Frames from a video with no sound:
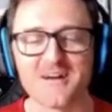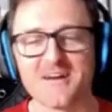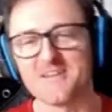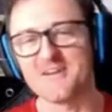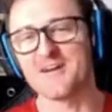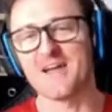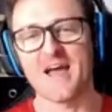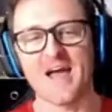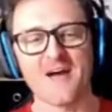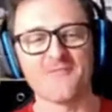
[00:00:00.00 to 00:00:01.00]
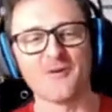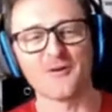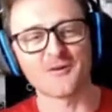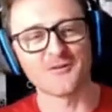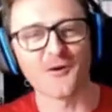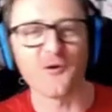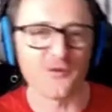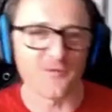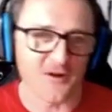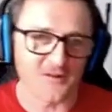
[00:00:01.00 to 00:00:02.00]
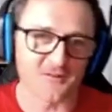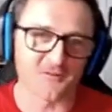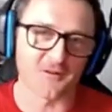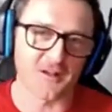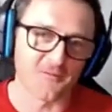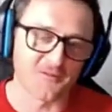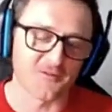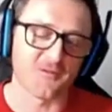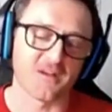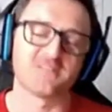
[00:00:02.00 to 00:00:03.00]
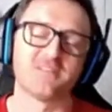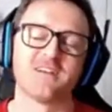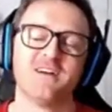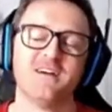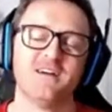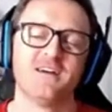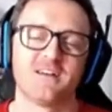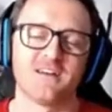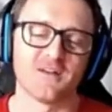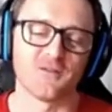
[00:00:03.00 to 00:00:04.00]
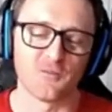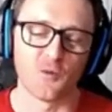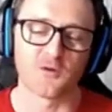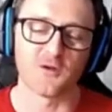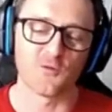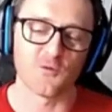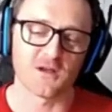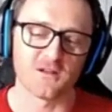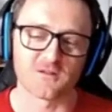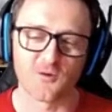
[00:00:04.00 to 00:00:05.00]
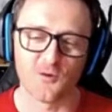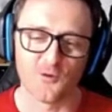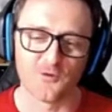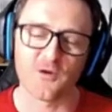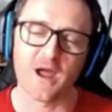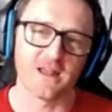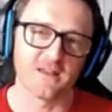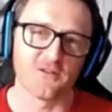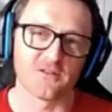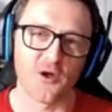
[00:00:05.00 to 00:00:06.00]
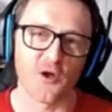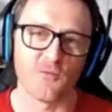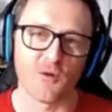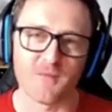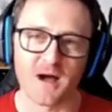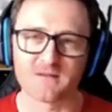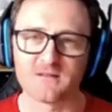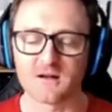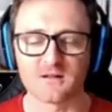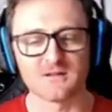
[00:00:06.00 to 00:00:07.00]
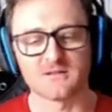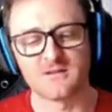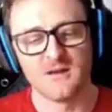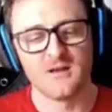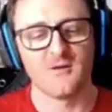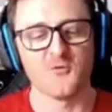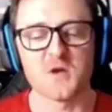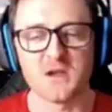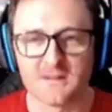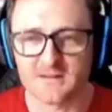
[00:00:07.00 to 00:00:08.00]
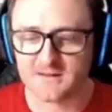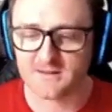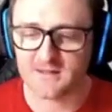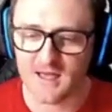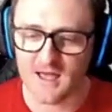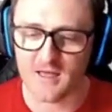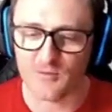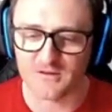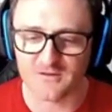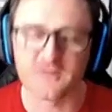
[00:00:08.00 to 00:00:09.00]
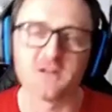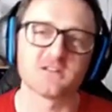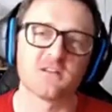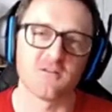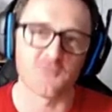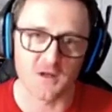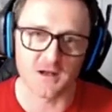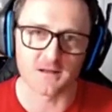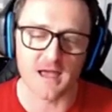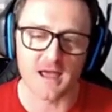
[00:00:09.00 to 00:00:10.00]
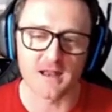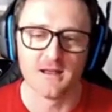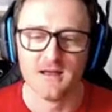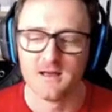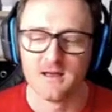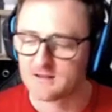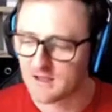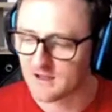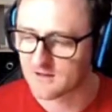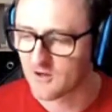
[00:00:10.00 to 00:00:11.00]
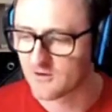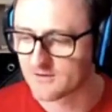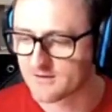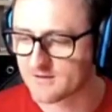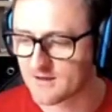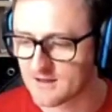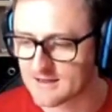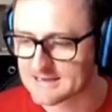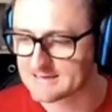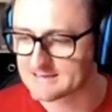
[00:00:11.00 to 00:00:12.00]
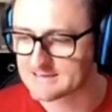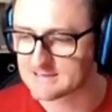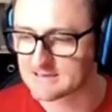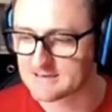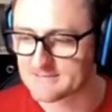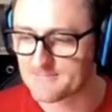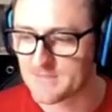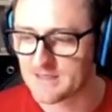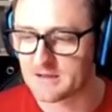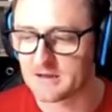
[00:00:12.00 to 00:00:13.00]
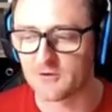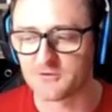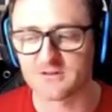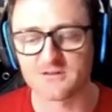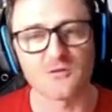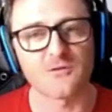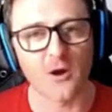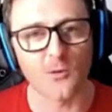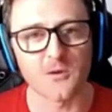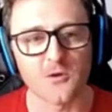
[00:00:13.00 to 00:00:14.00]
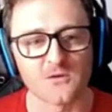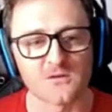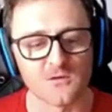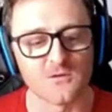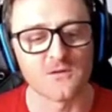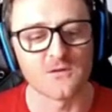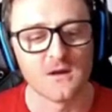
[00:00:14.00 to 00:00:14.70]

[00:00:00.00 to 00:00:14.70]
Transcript: yeah have not controlled their emotions when it comes to investing. There's a book you can read. It's called Trading in the Zone by Mark Douglas. Read it, and once you finish it, then read it again. Take notes, and it'll just sort of help you sort of